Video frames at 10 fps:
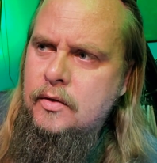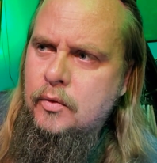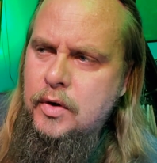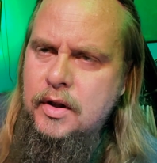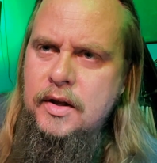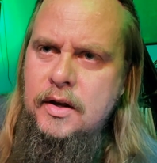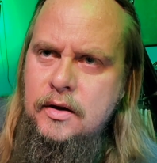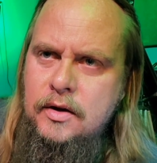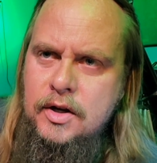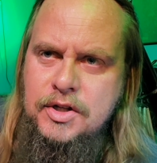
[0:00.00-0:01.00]
really
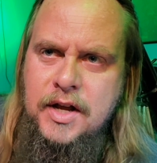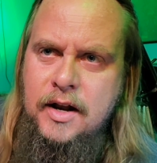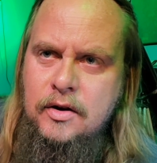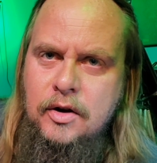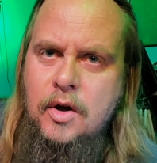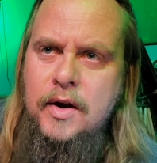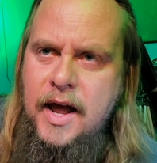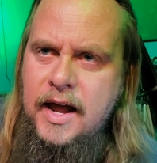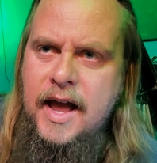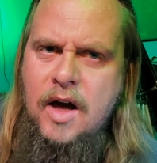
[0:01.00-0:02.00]
good channel to go and
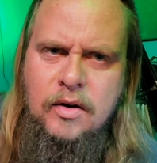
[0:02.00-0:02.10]
hang out,